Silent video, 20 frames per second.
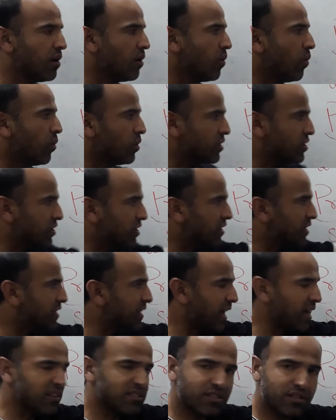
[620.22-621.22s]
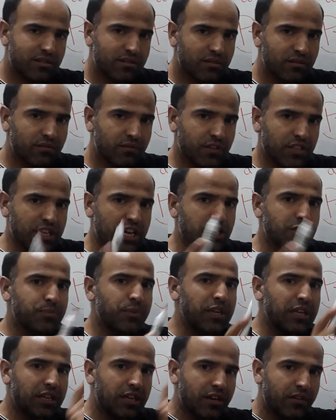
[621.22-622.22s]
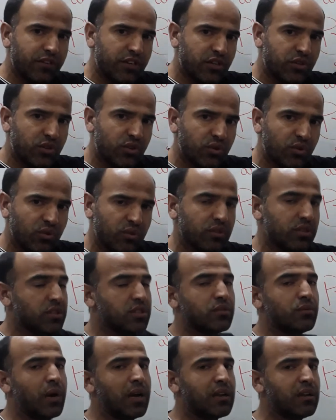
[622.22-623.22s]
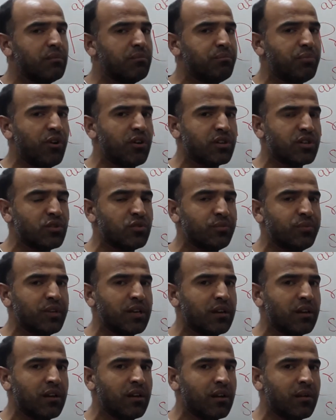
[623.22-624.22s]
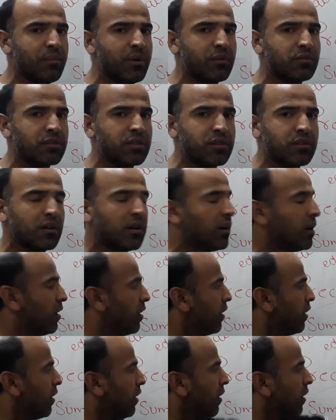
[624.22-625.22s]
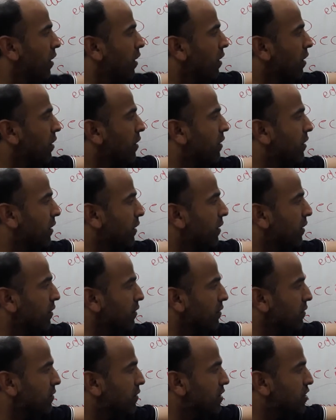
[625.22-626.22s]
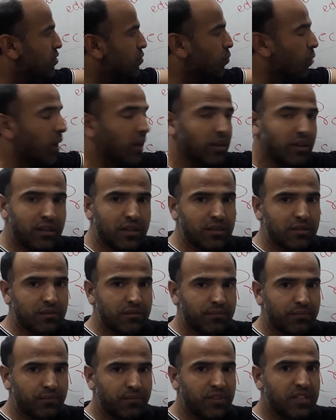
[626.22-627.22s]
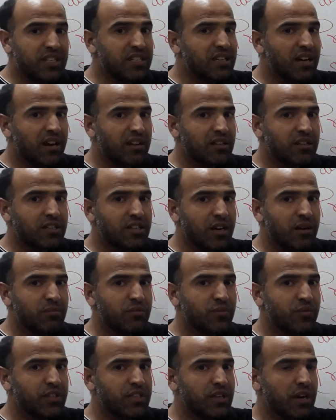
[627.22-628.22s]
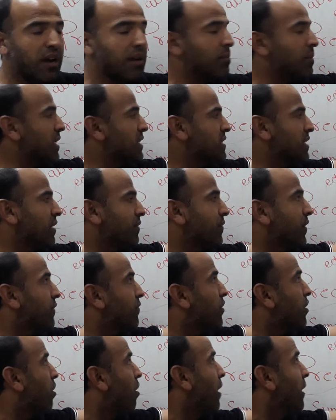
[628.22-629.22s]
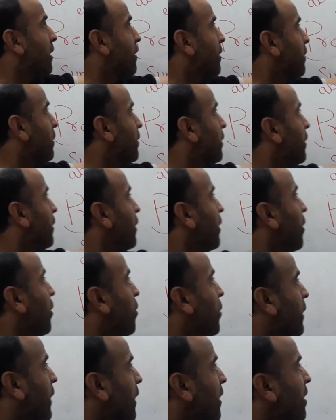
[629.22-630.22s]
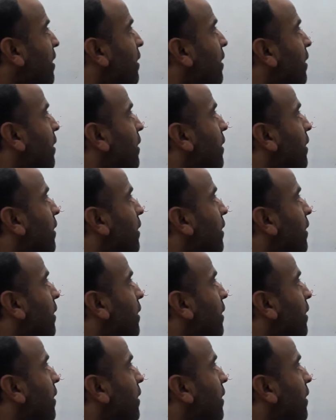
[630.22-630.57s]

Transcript: Original text which has been given to you, this is very important to be clear about it. Clear, this one is, these are the terms which I myself have coined. Okay,